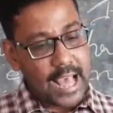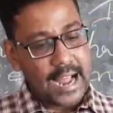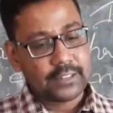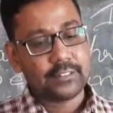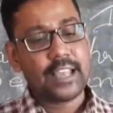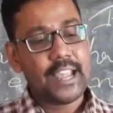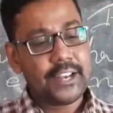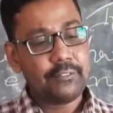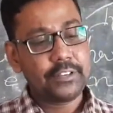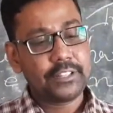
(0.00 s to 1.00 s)
and
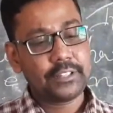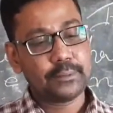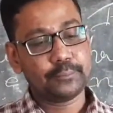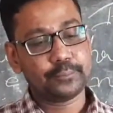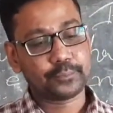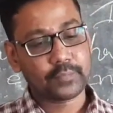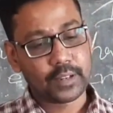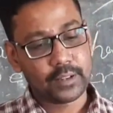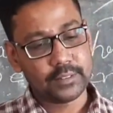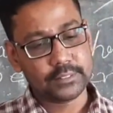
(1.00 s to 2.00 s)
end
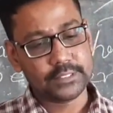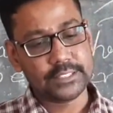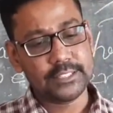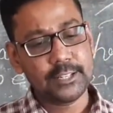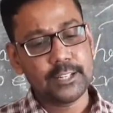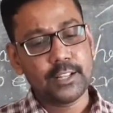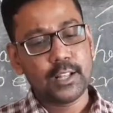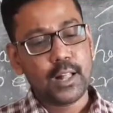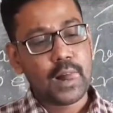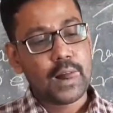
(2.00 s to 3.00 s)
with the
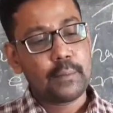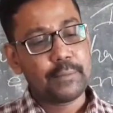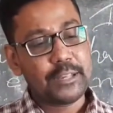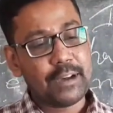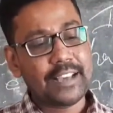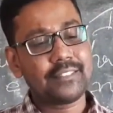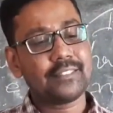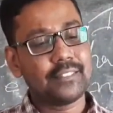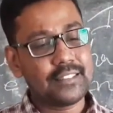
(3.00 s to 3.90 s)
minimize.